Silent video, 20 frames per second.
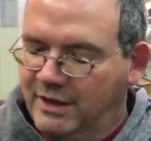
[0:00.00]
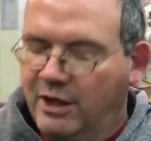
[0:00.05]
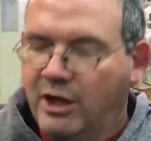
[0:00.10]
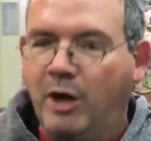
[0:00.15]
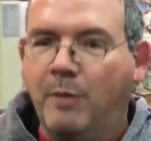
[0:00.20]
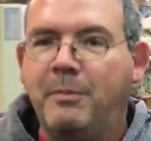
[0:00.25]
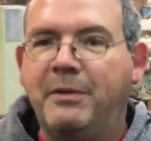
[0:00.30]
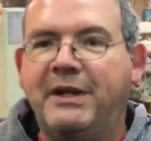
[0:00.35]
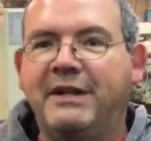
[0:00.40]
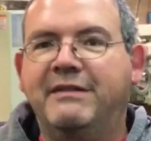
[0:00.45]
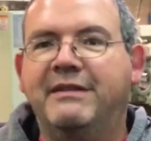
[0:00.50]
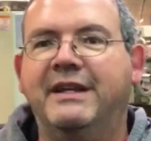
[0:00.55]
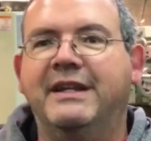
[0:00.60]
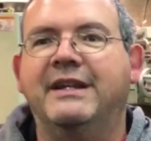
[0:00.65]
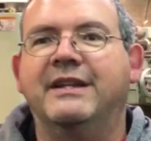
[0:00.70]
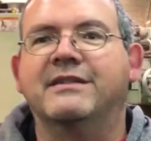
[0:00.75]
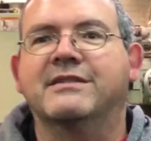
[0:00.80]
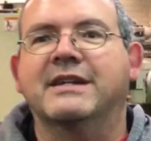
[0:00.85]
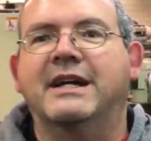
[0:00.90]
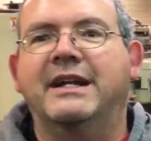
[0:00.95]
opening
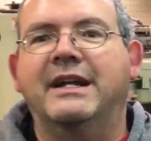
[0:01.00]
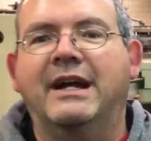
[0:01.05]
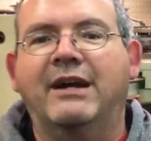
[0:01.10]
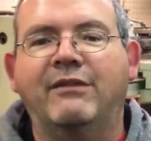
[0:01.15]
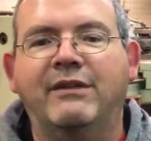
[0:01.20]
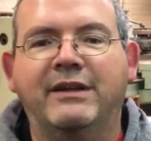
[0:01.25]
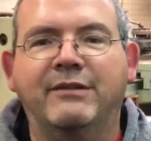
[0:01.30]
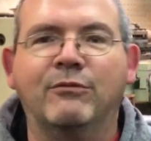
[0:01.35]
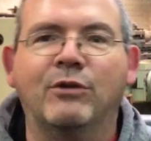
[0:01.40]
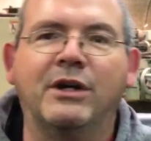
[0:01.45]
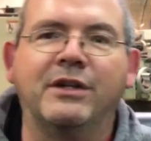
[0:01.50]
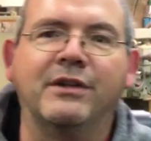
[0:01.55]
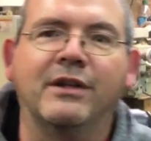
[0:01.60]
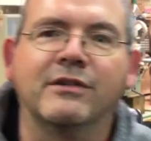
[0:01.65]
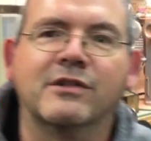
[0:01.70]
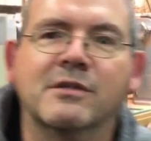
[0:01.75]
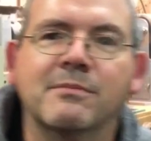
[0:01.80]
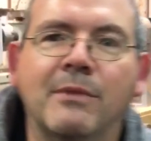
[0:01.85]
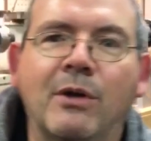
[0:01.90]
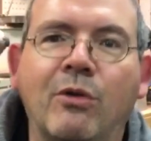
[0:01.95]
tins. I, only wanted
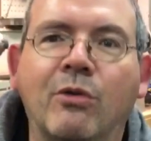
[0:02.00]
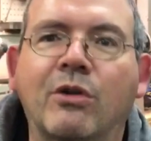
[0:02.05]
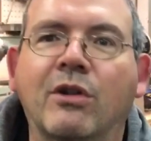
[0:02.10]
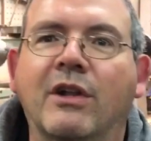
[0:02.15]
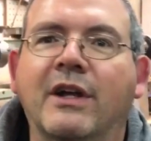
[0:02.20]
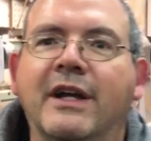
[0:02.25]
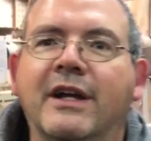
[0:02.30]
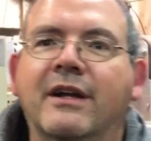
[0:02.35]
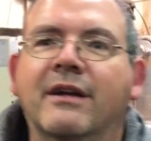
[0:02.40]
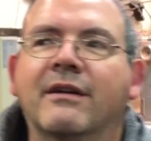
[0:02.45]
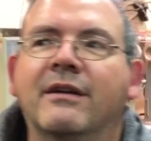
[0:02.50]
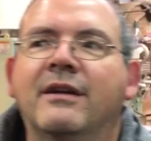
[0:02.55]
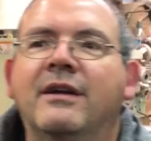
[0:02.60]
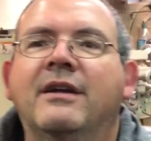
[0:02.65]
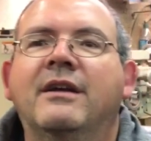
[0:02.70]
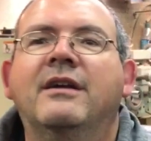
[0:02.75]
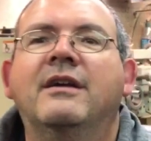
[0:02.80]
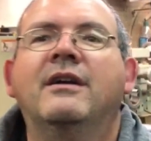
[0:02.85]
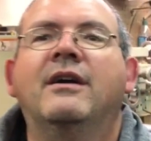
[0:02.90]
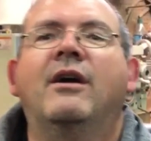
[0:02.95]
to smoke like
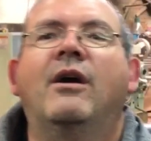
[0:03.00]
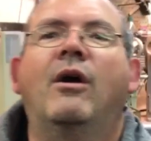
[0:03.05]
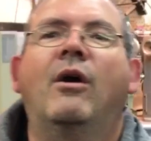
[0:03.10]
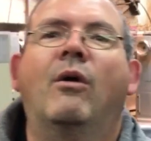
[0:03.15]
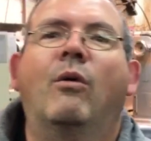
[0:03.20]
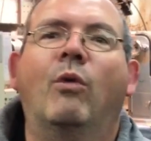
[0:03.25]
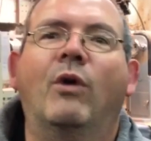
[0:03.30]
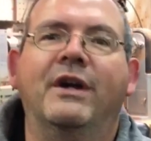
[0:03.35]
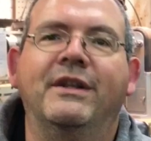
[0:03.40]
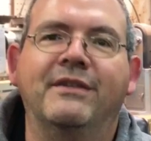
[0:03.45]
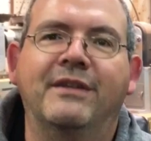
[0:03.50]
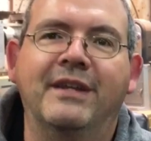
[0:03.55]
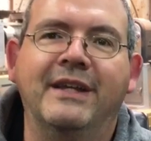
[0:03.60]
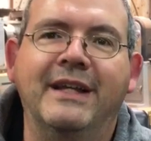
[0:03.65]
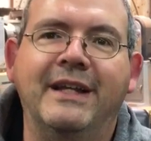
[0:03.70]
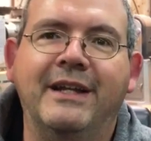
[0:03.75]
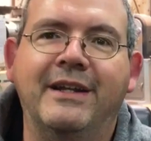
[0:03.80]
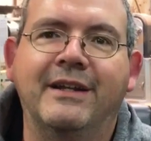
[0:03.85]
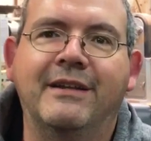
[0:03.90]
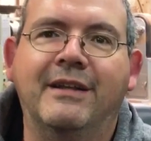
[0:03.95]
one
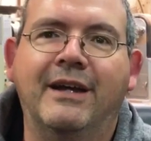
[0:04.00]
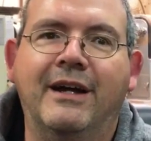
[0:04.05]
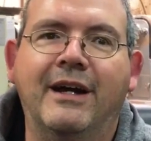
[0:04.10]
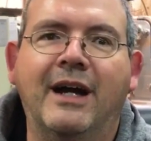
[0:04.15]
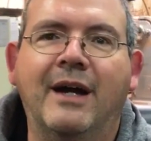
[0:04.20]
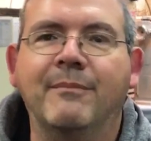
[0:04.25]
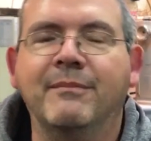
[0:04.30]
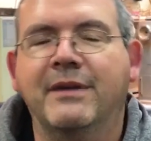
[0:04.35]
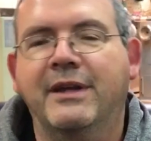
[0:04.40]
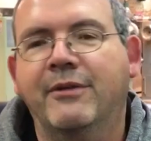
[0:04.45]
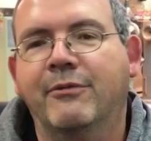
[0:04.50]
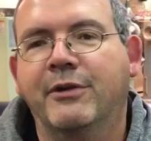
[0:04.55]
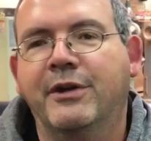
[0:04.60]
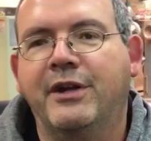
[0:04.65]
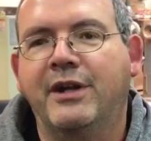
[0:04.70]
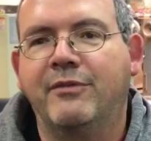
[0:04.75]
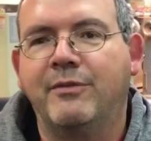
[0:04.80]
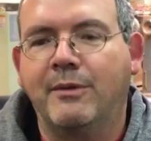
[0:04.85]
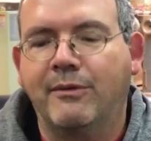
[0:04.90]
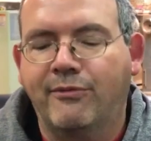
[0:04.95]
tin at a time, get
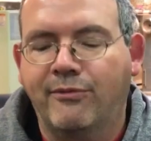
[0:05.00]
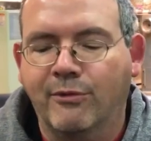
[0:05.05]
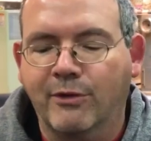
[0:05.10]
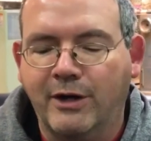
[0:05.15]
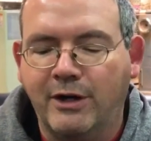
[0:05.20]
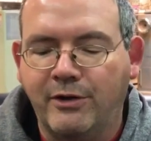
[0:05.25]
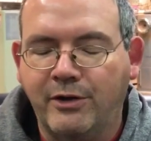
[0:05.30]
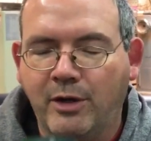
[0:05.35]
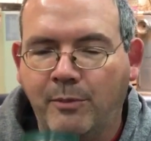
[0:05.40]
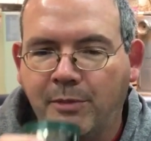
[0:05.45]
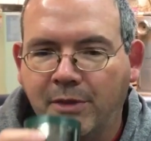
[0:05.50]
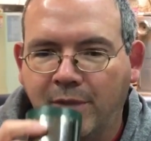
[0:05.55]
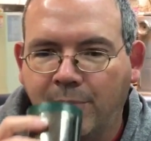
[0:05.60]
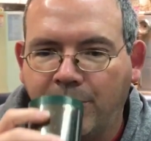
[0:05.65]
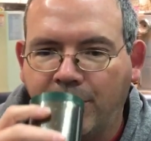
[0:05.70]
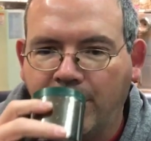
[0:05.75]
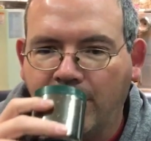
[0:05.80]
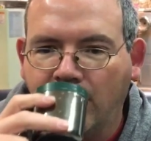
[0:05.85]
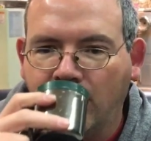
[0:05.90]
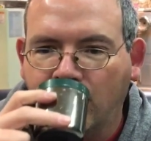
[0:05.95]
rid of it before I'd open
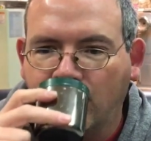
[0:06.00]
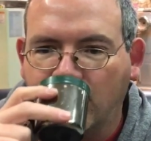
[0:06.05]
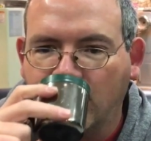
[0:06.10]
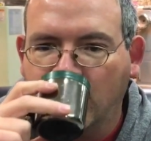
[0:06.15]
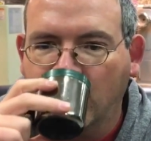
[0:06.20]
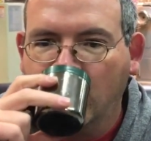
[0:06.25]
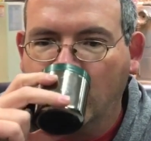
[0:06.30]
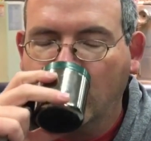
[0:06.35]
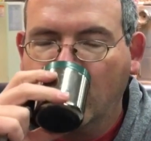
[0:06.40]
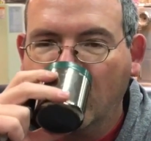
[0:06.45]
up another one.